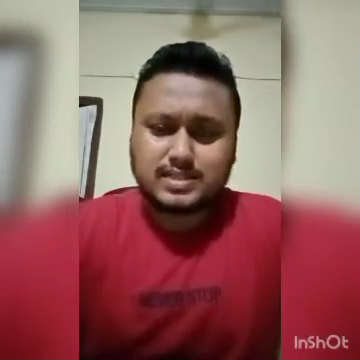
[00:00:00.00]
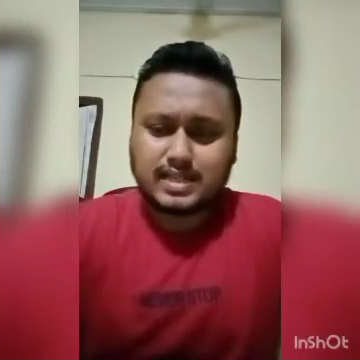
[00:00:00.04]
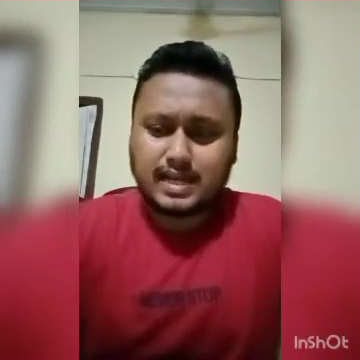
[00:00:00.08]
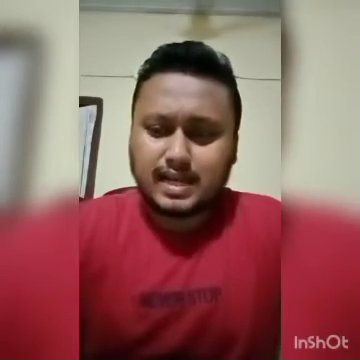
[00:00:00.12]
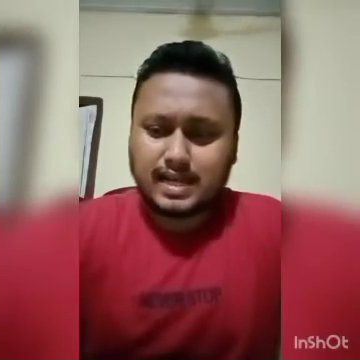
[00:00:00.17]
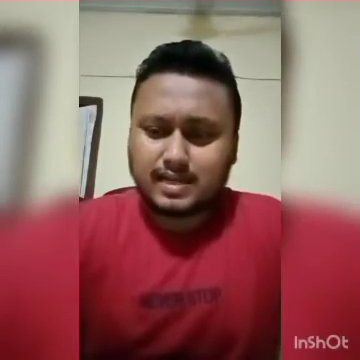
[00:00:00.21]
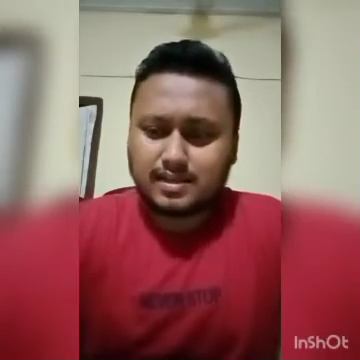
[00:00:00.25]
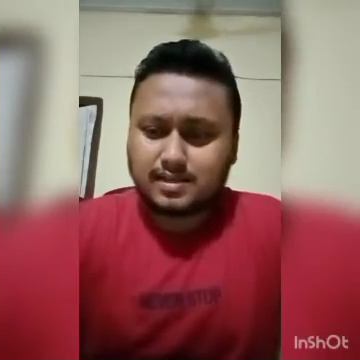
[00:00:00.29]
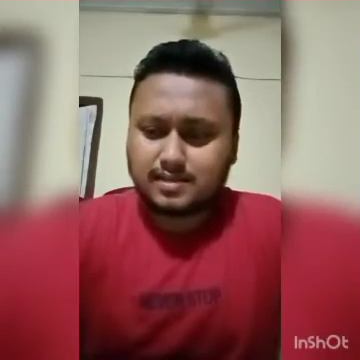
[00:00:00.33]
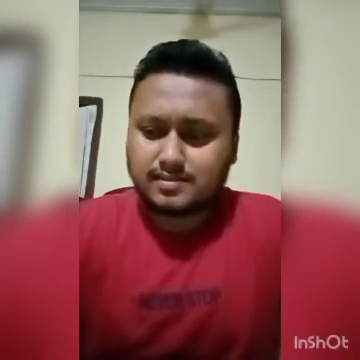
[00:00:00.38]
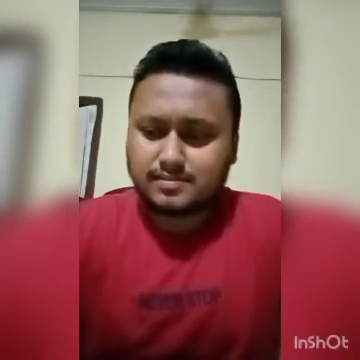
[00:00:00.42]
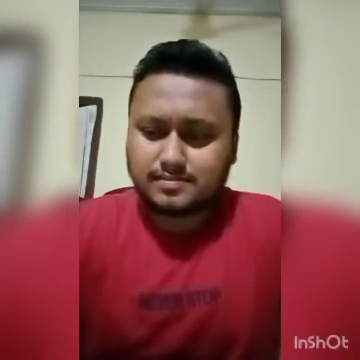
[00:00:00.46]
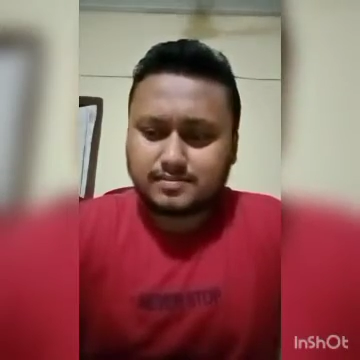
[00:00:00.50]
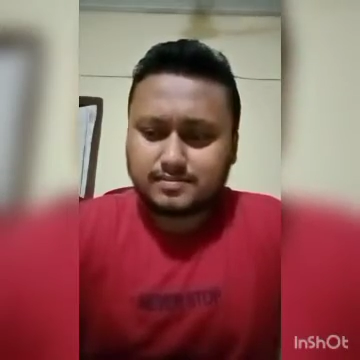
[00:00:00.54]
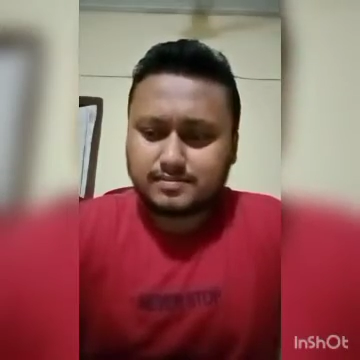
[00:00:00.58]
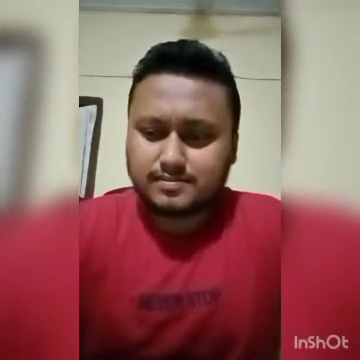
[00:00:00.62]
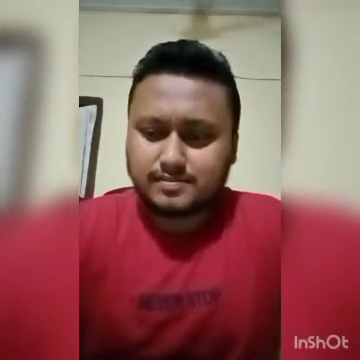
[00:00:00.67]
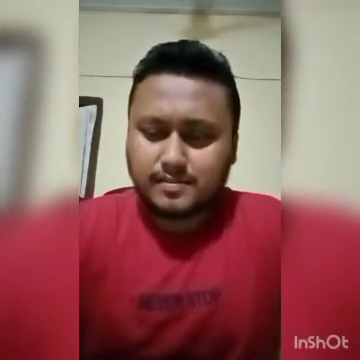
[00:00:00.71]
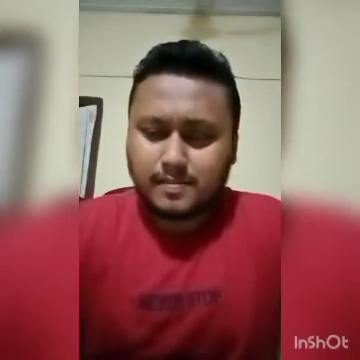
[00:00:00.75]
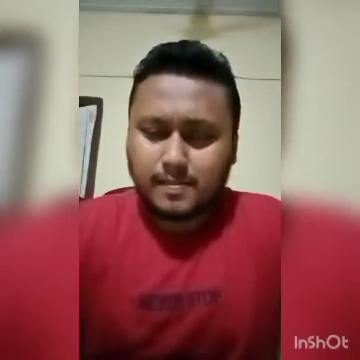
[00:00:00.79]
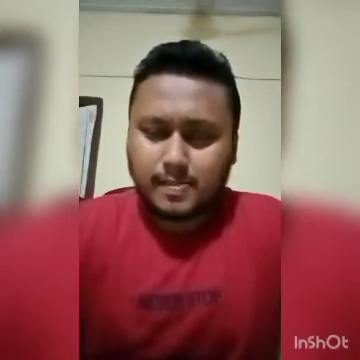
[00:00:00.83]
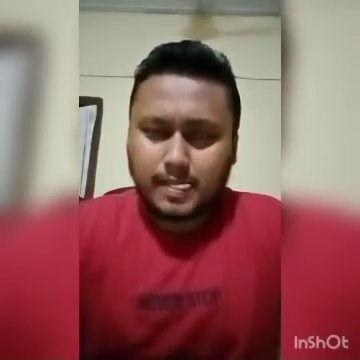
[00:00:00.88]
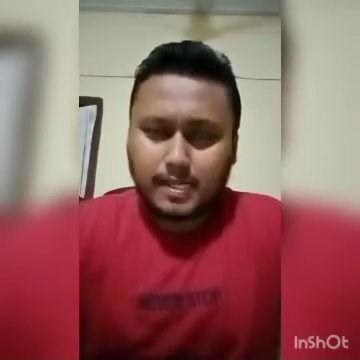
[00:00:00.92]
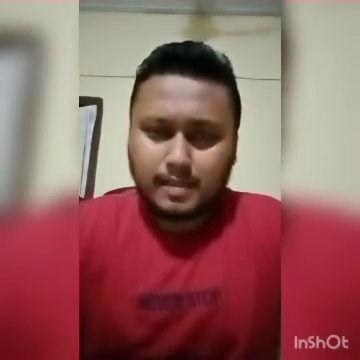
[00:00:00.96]
that.
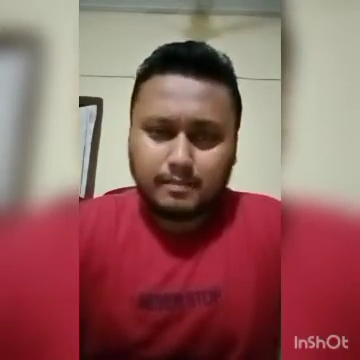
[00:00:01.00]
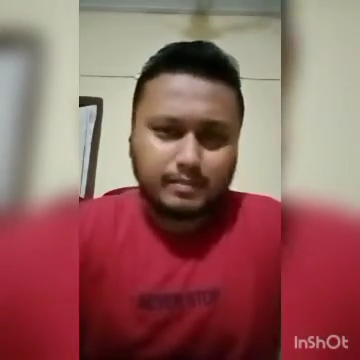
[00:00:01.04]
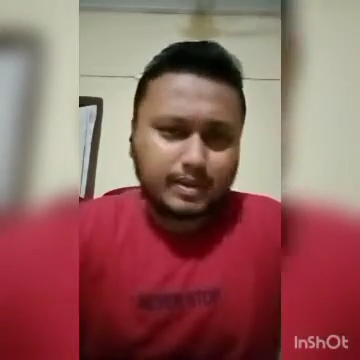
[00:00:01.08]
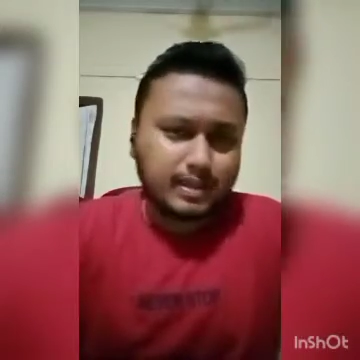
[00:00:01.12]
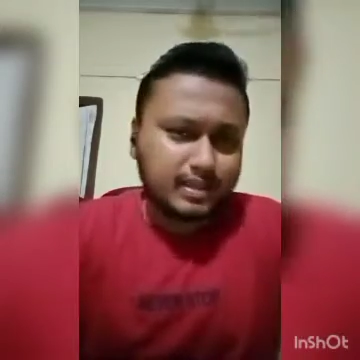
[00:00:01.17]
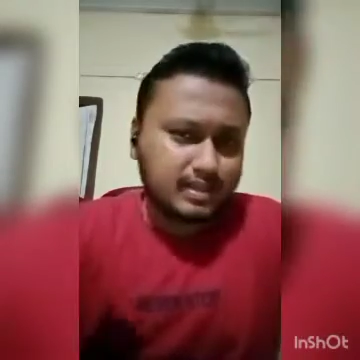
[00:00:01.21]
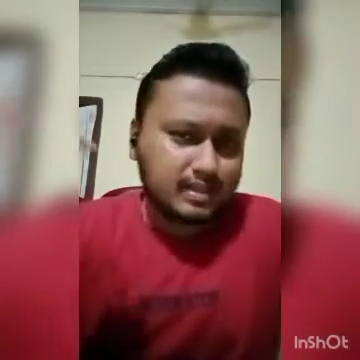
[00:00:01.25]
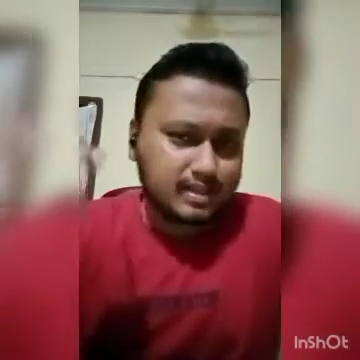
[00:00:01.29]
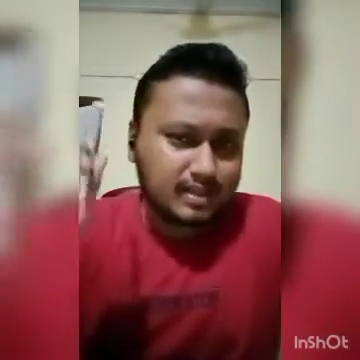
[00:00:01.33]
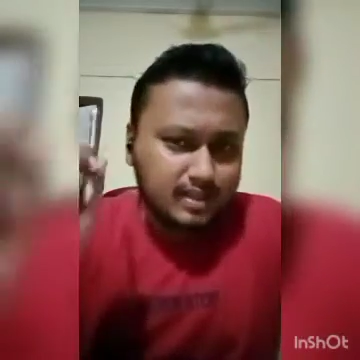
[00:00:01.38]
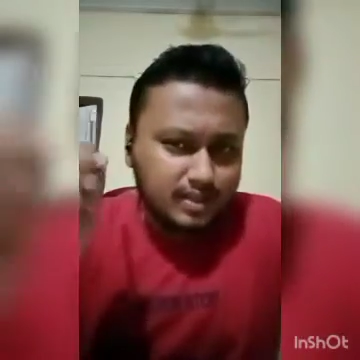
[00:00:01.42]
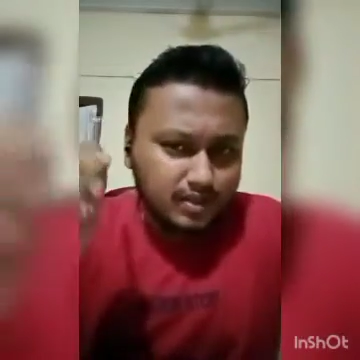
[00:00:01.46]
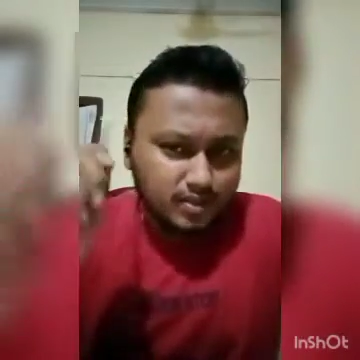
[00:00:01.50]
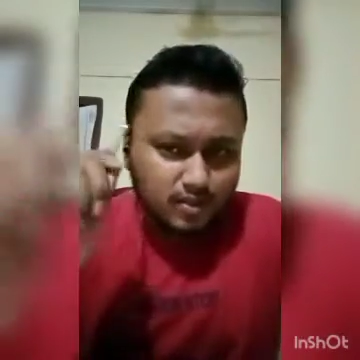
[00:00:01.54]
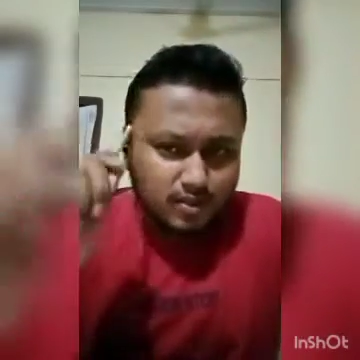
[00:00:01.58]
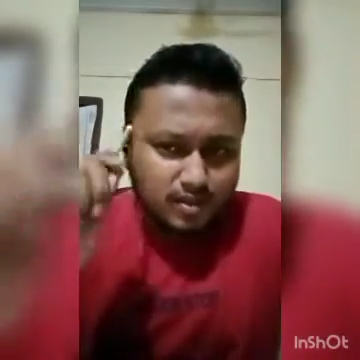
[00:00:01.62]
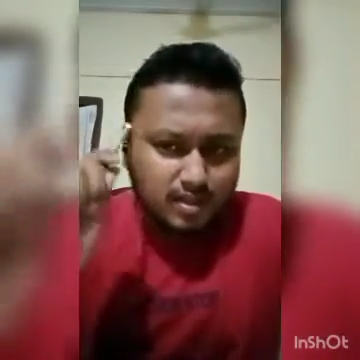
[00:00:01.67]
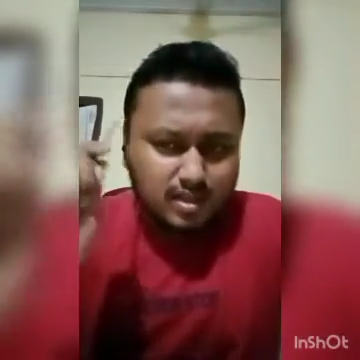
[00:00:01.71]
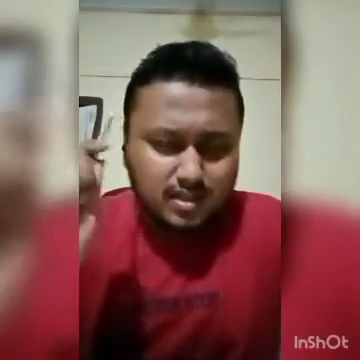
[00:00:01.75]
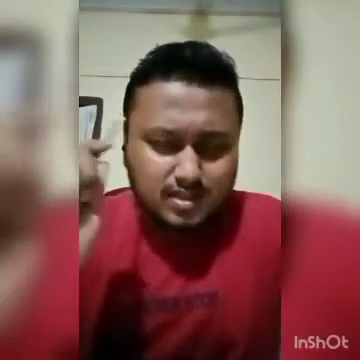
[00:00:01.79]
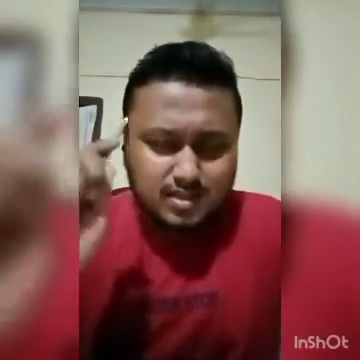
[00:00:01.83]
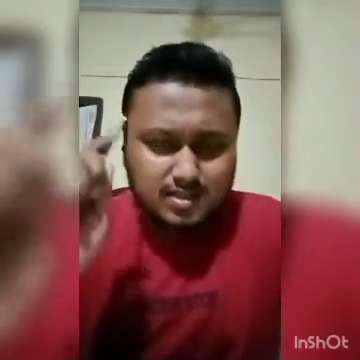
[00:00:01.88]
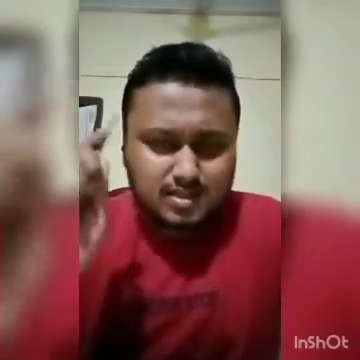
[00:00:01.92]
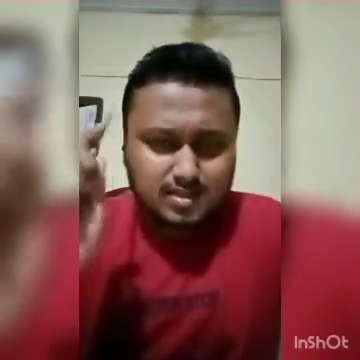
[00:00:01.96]
But
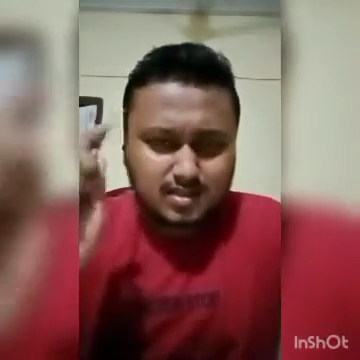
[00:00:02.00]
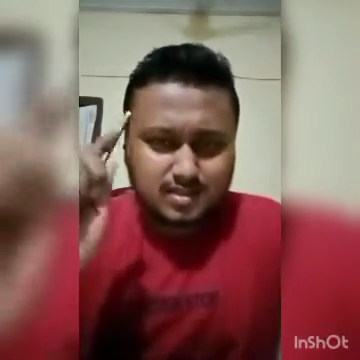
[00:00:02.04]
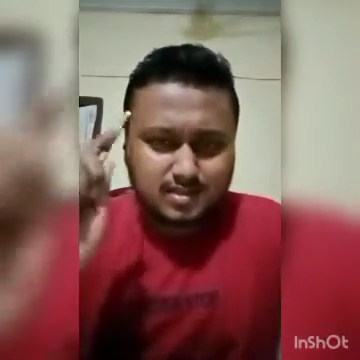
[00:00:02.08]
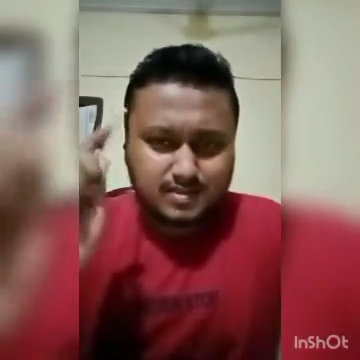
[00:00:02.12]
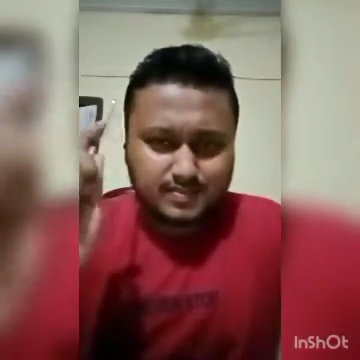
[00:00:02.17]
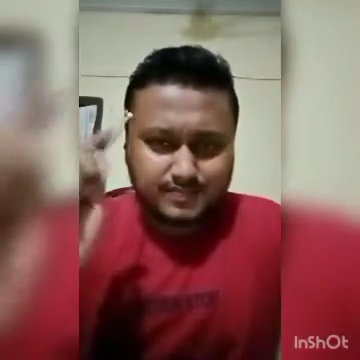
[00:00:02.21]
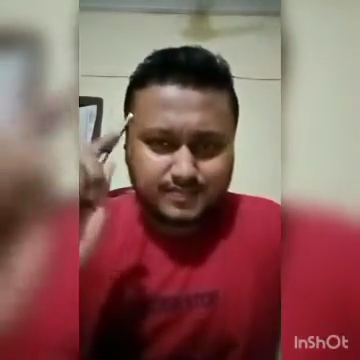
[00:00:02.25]
this